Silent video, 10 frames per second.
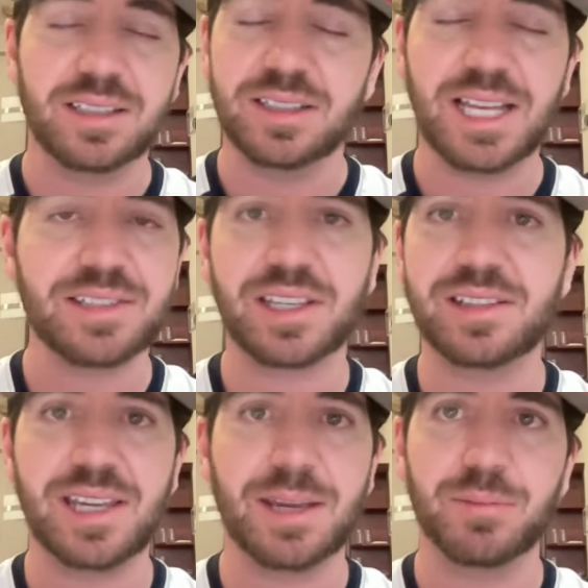last
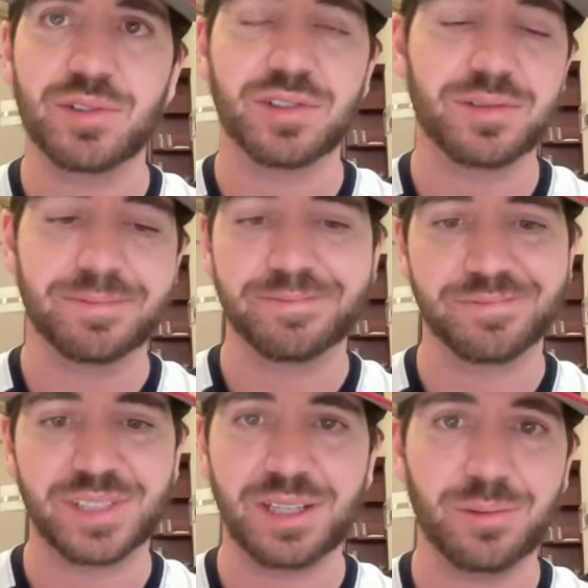night's game was just,
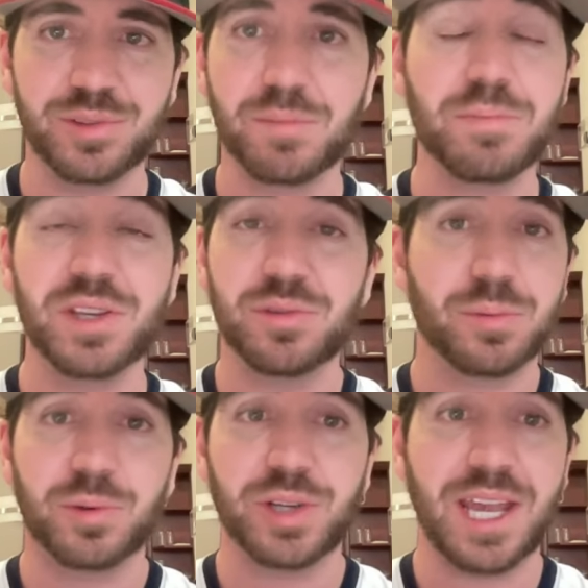it was a
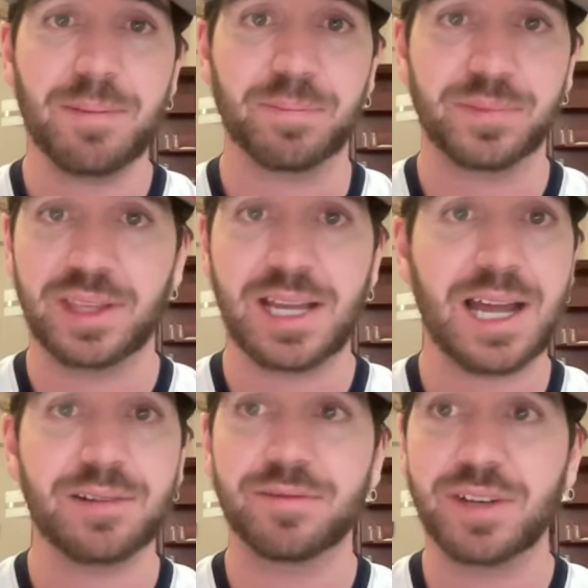miserable game.
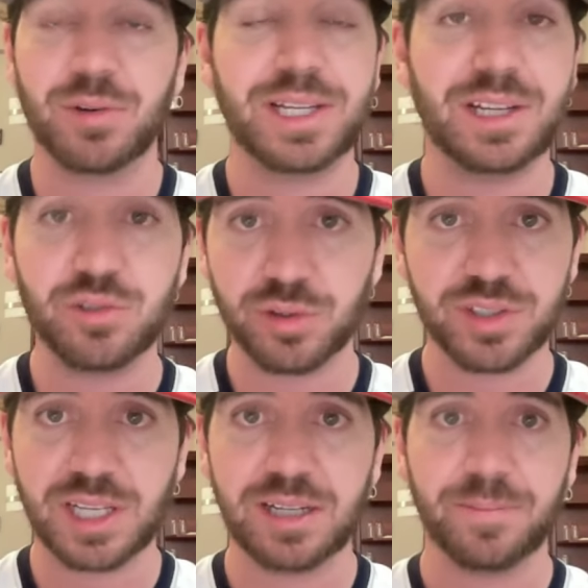Not very
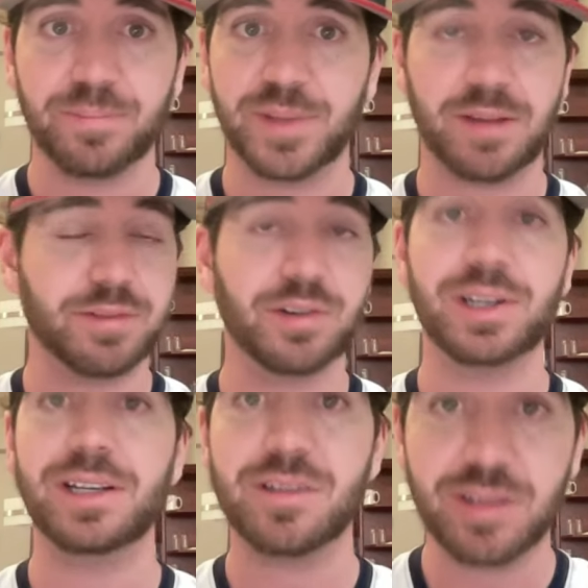interesting, not
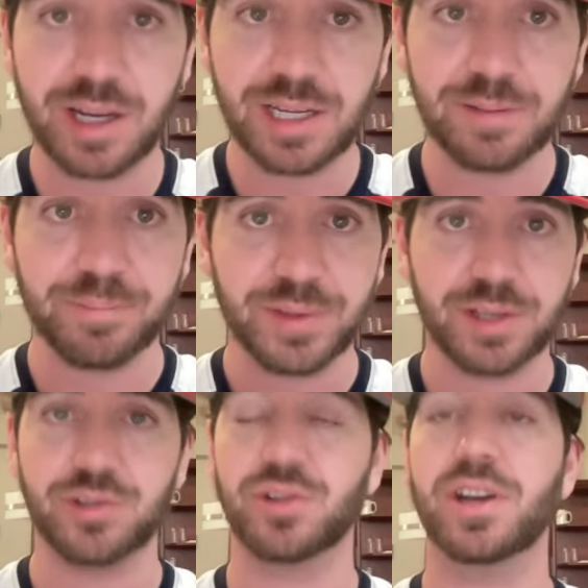very exciting.
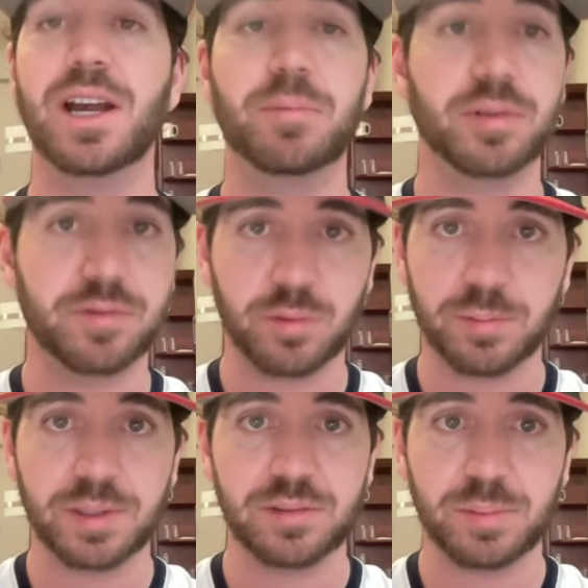A shutout
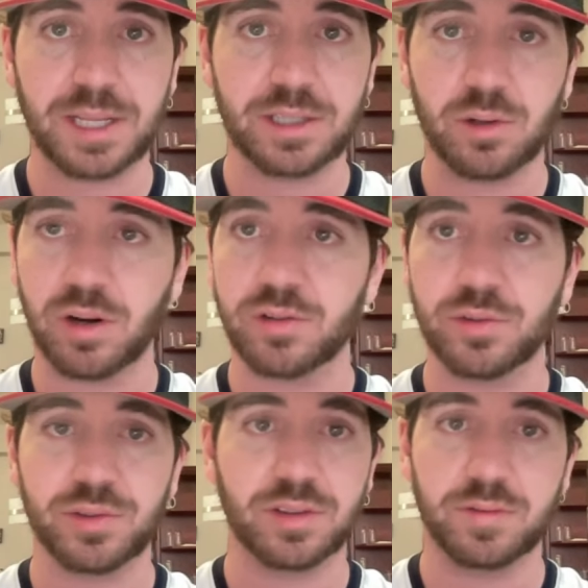performance by the
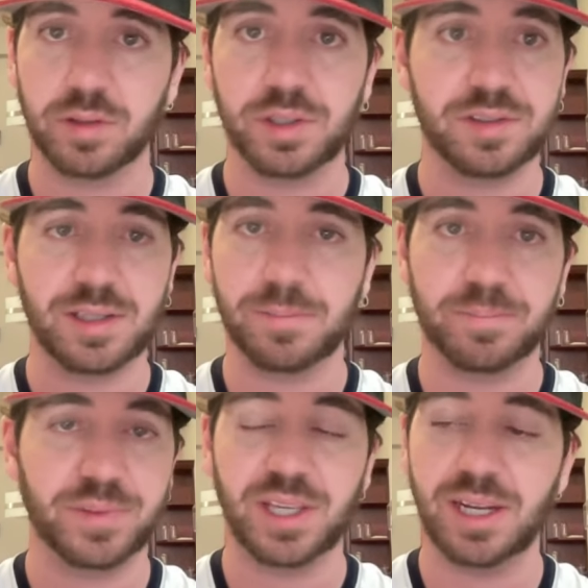Cardinals, and the Phillies
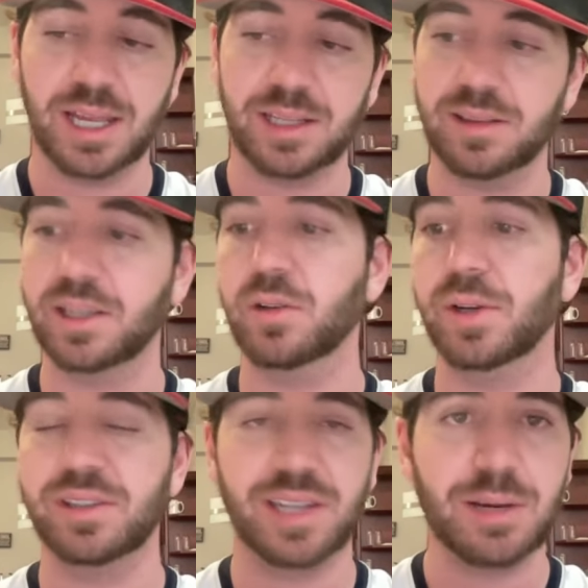didn't get anything
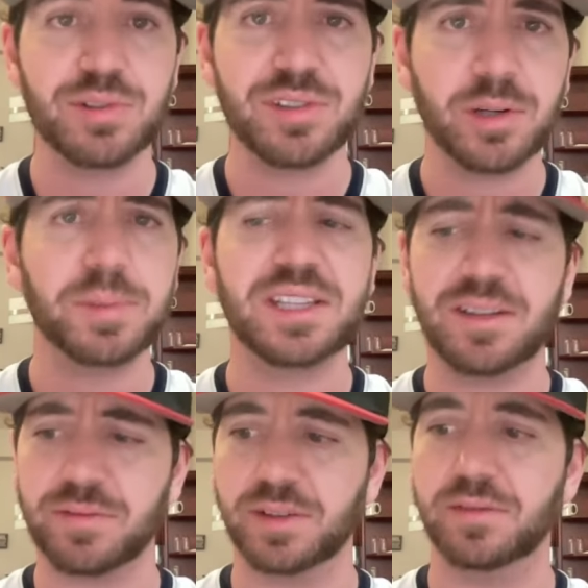going. Today was a little bit
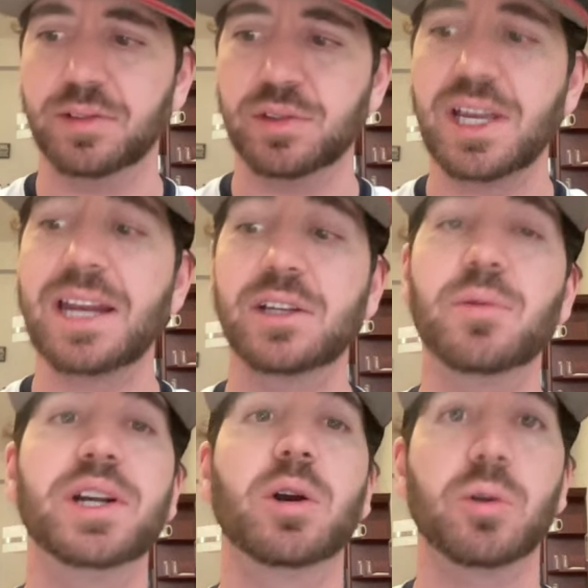different. The Phils got it
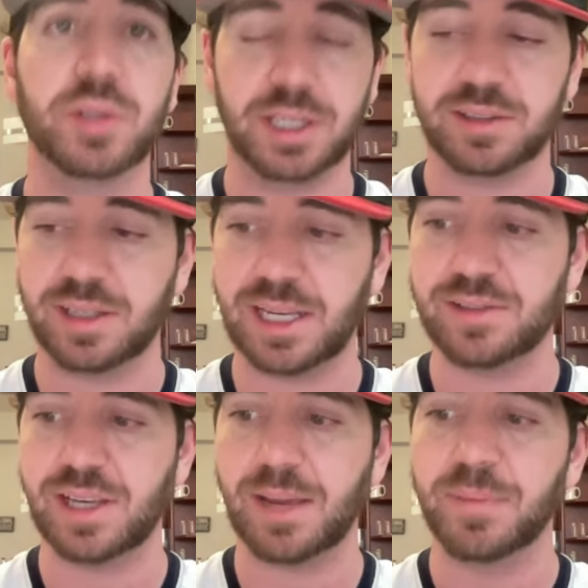going early in
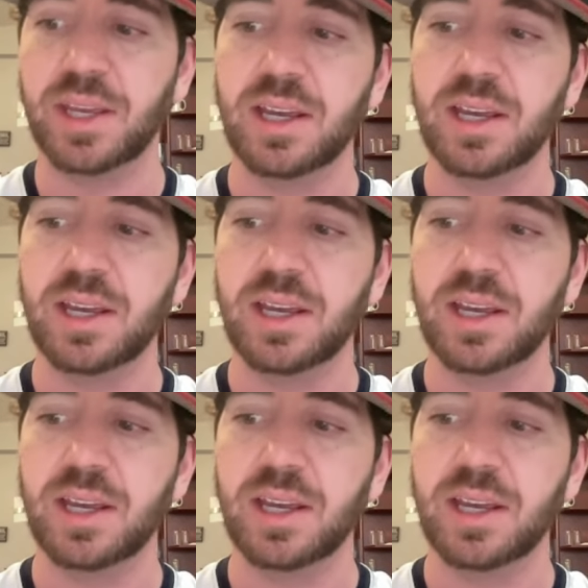today's game